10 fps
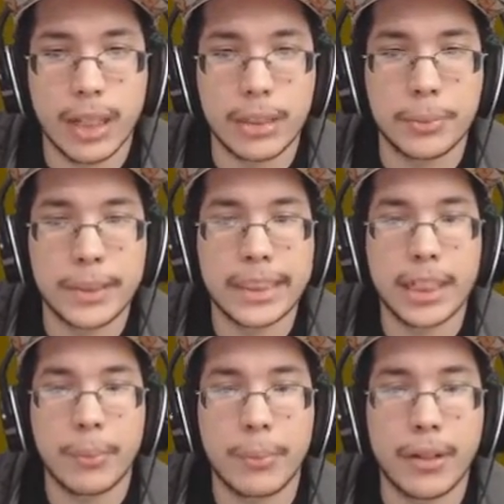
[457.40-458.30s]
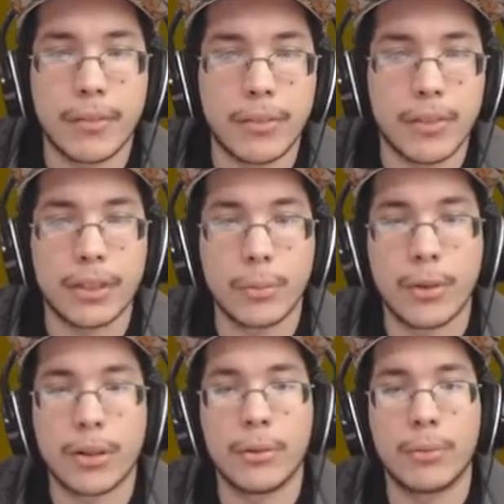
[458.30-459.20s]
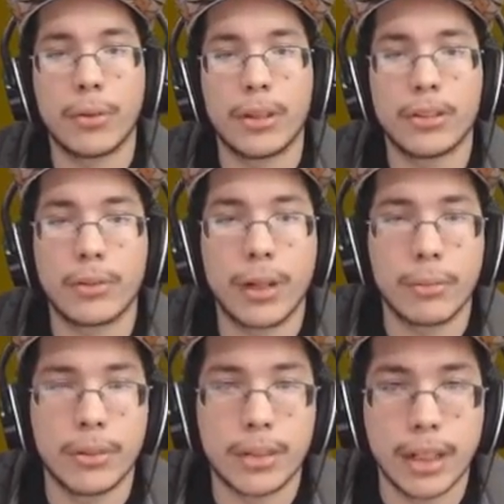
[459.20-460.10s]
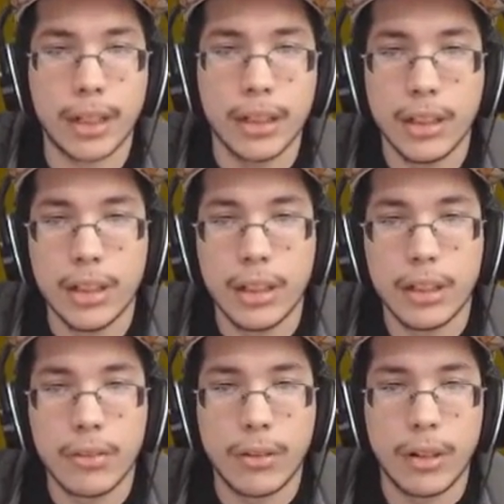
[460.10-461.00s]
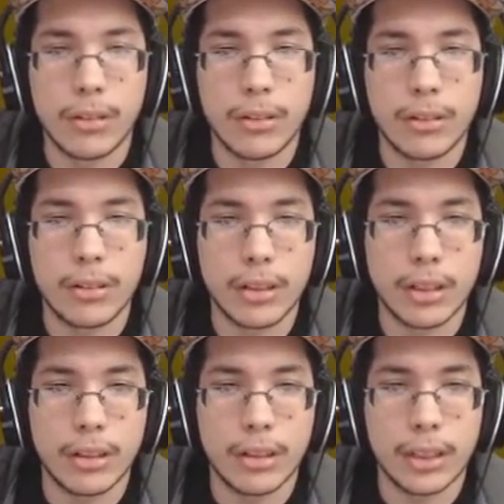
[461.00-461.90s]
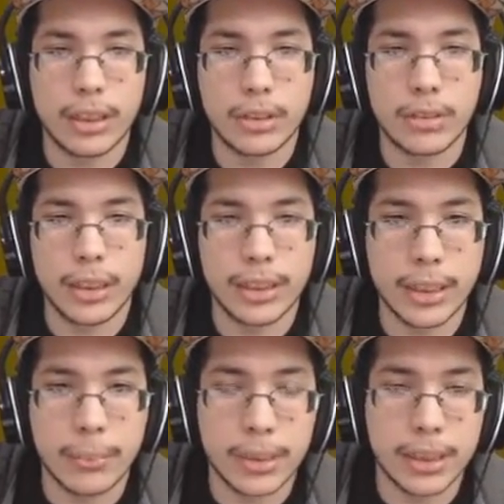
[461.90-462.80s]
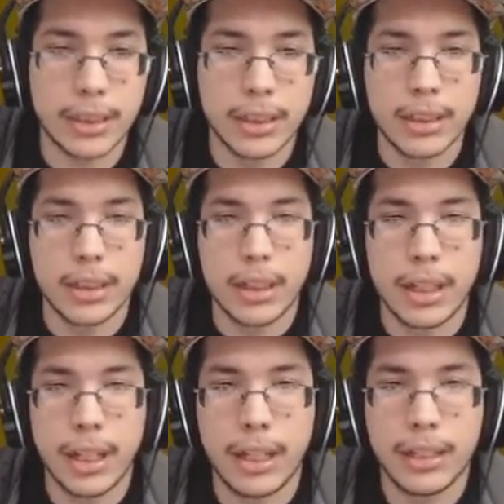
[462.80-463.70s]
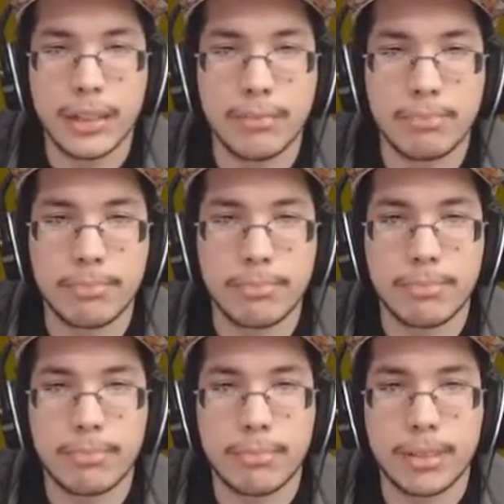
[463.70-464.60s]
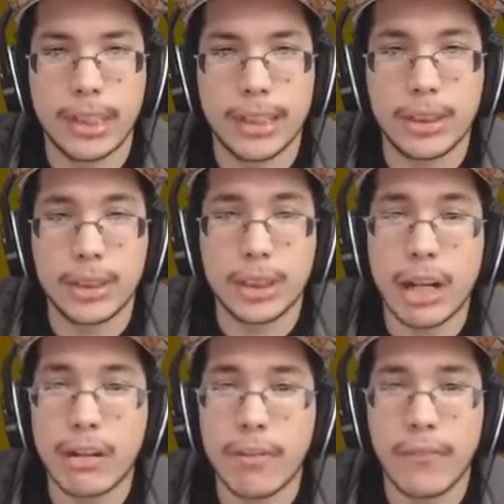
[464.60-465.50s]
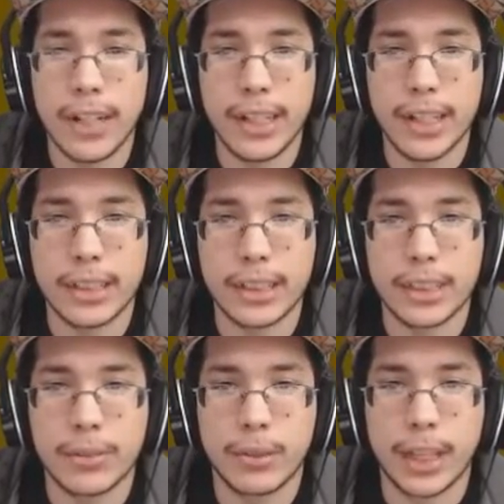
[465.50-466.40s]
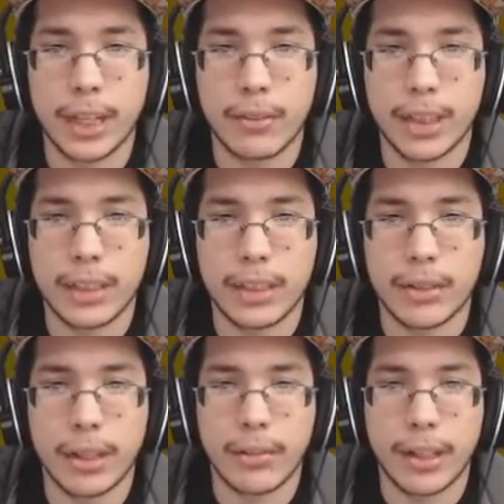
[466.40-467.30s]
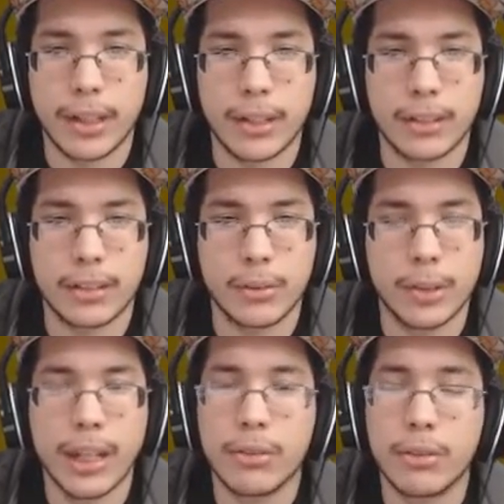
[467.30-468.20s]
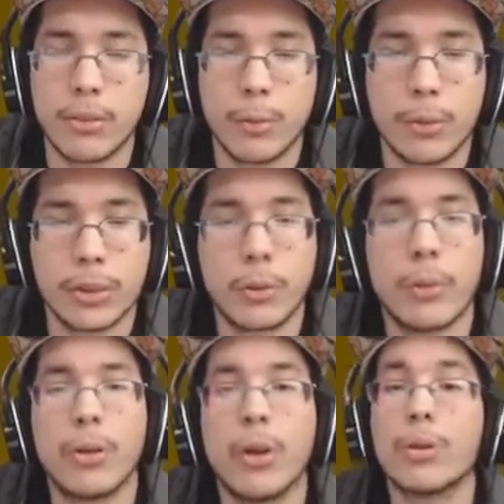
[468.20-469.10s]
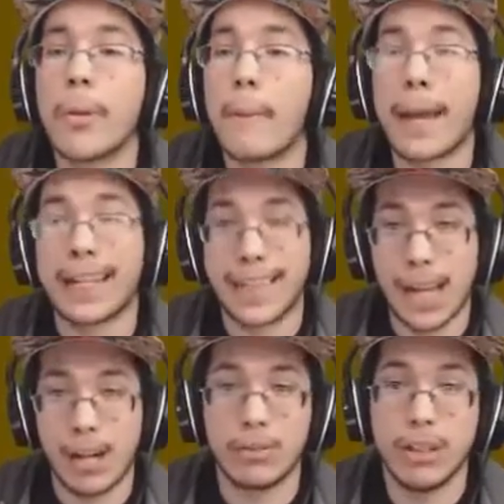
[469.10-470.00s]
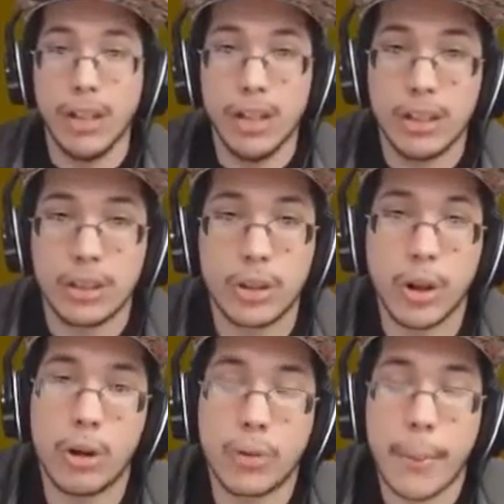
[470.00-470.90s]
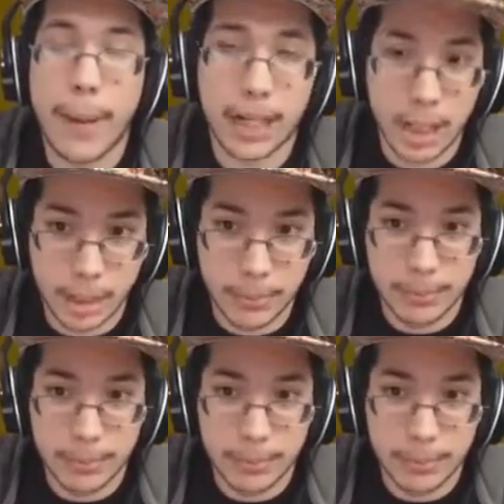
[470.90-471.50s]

been set up here for the Pokemon who brought it to Rabel. Okay. Well, clearly the shrine is empty, and it's just how convenient that it's like legit like right there. So we had to, so we went all the way back down to go all the way back up.